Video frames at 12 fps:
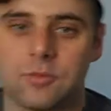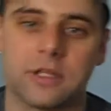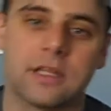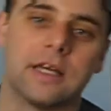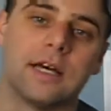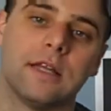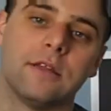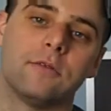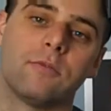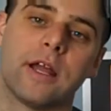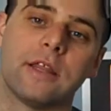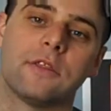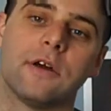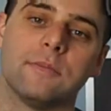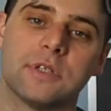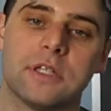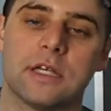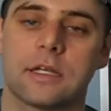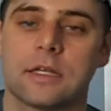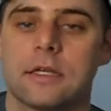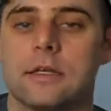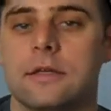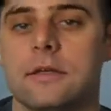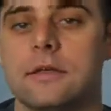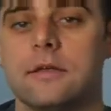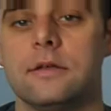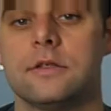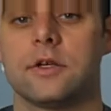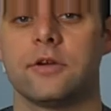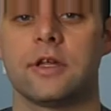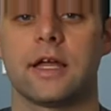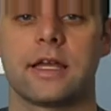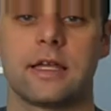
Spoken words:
with the right thumbstick. So you're